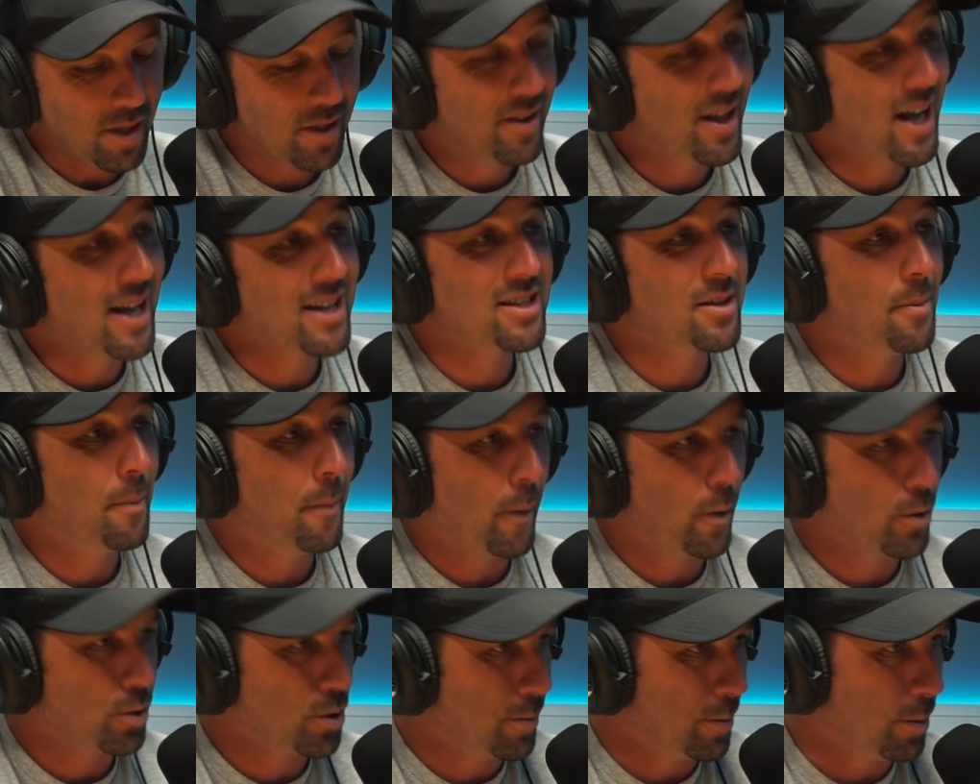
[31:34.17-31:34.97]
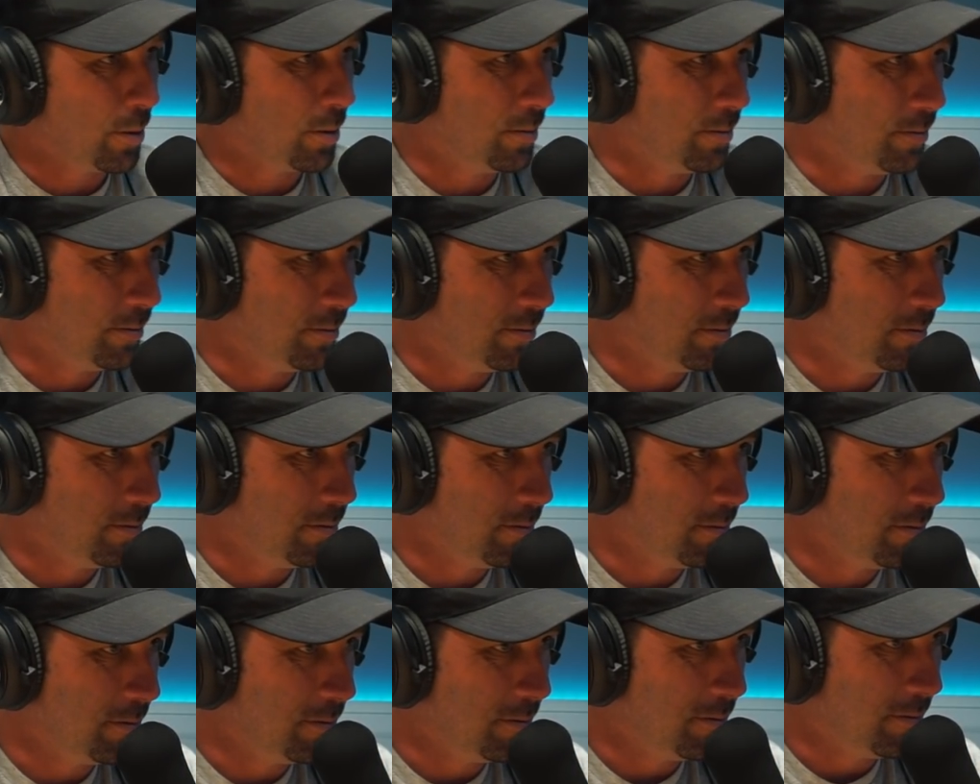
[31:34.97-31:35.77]
That's impossible.
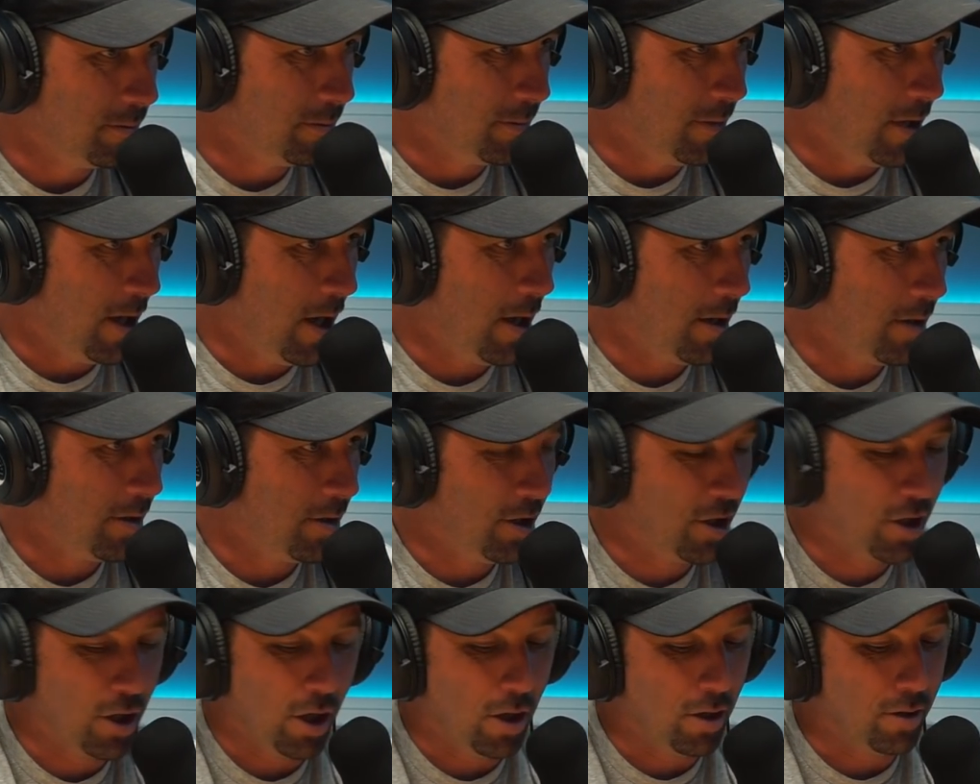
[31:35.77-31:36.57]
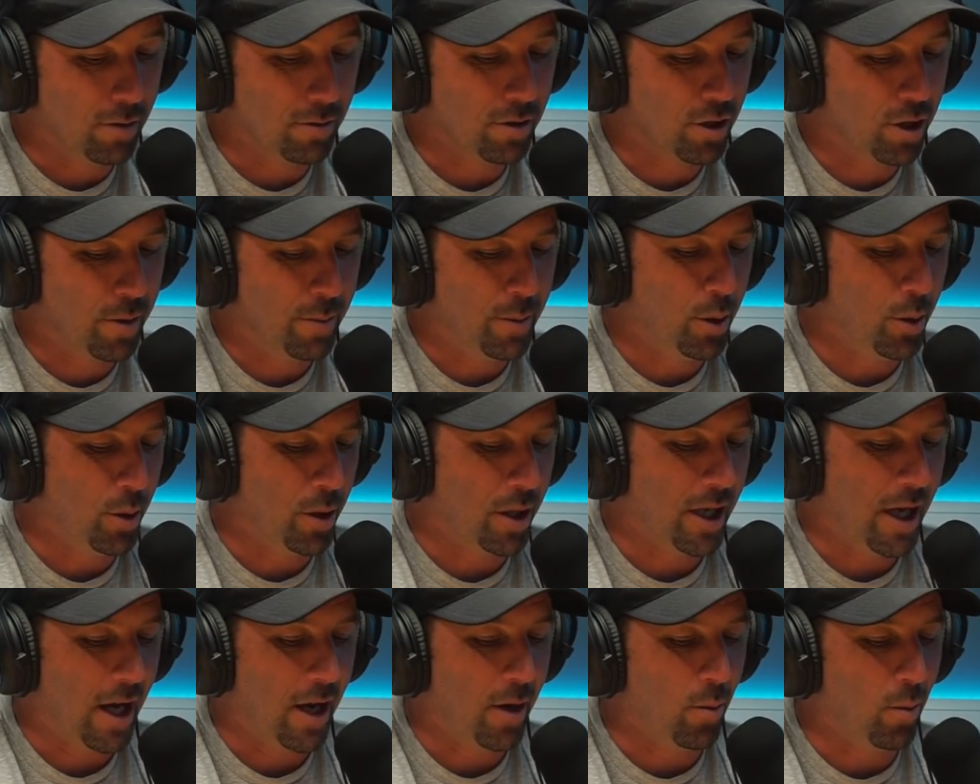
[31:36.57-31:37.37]
Yeah, you can't
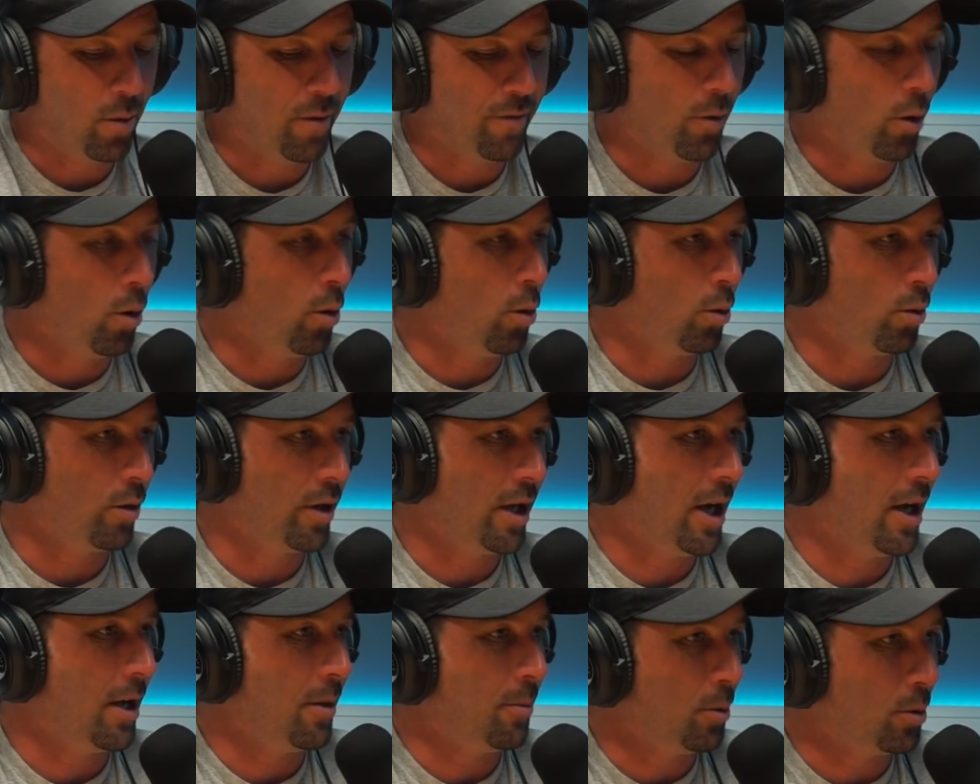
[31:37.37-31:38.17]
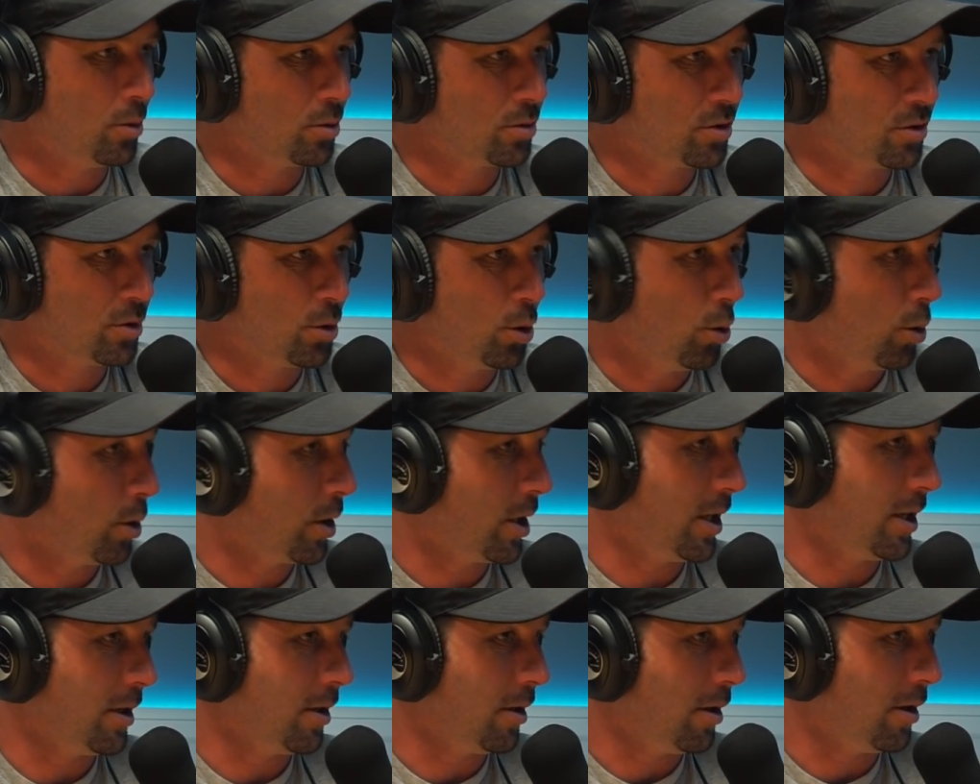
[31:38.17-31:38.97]
communicate with all the animals
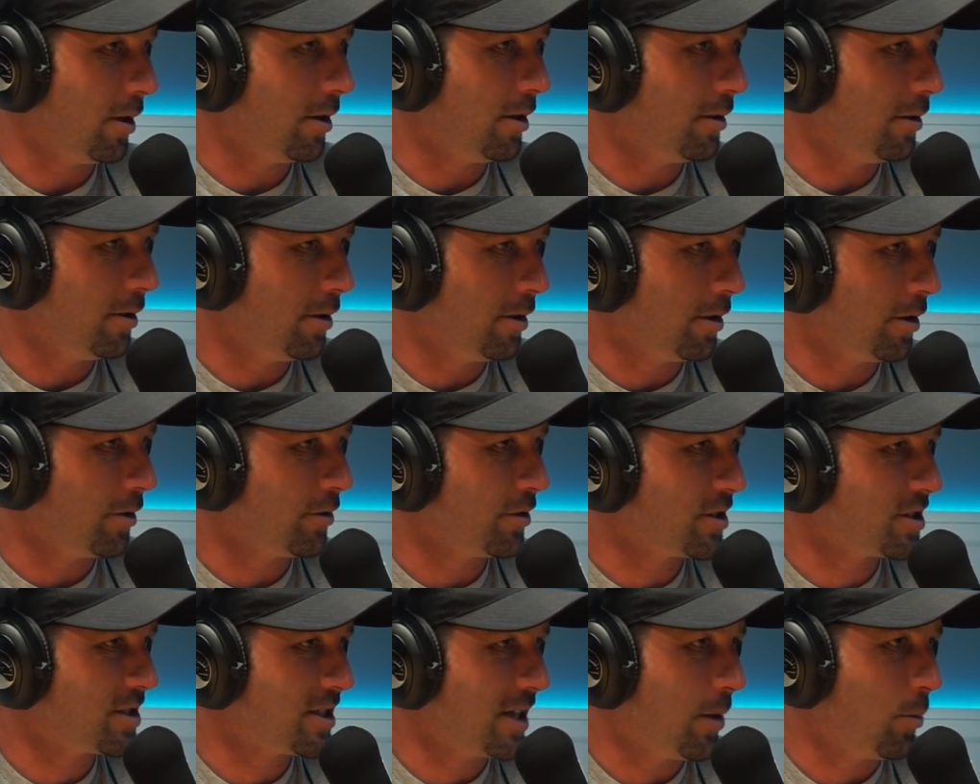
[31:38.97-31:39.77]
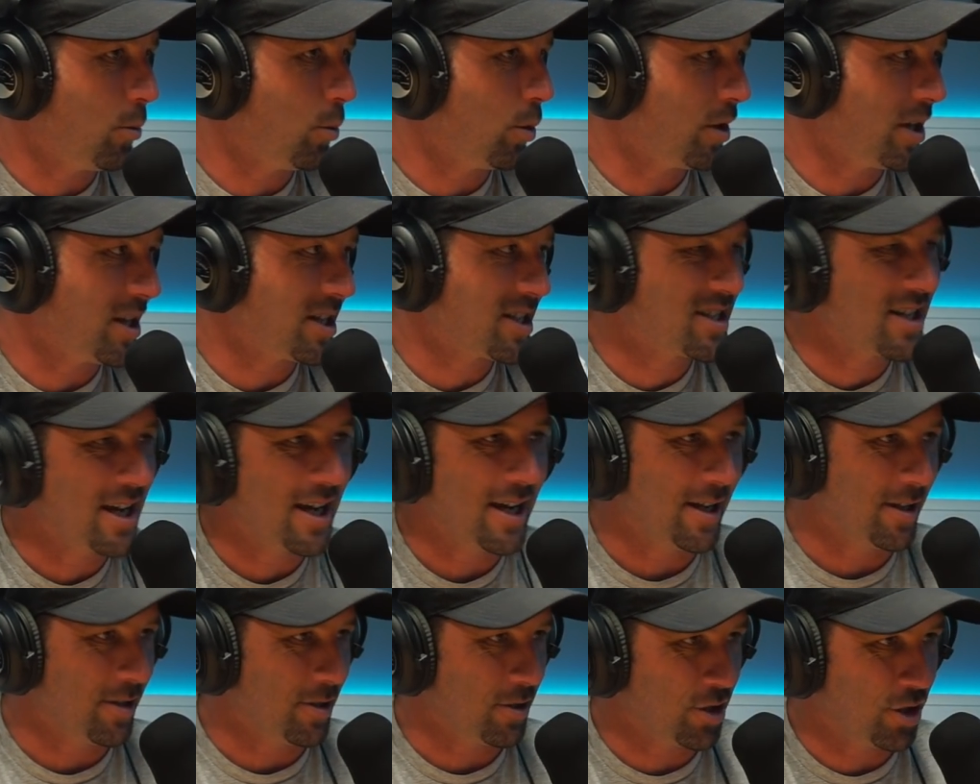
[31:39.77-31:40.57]
talking like and understand what they're
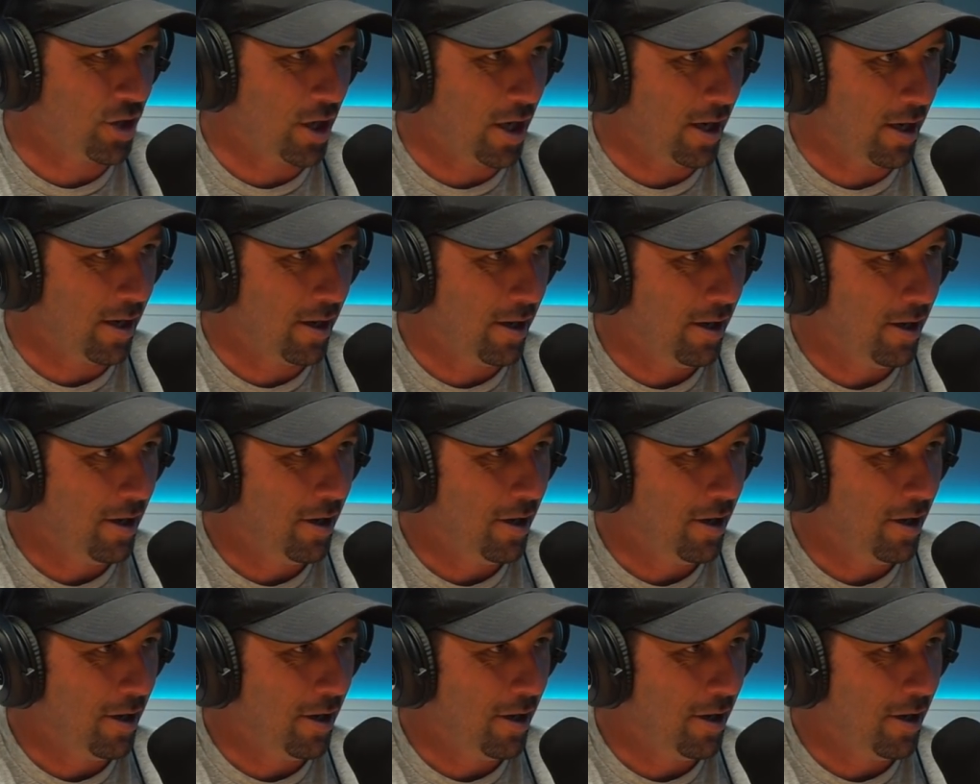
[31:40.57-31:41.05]
saying and shit.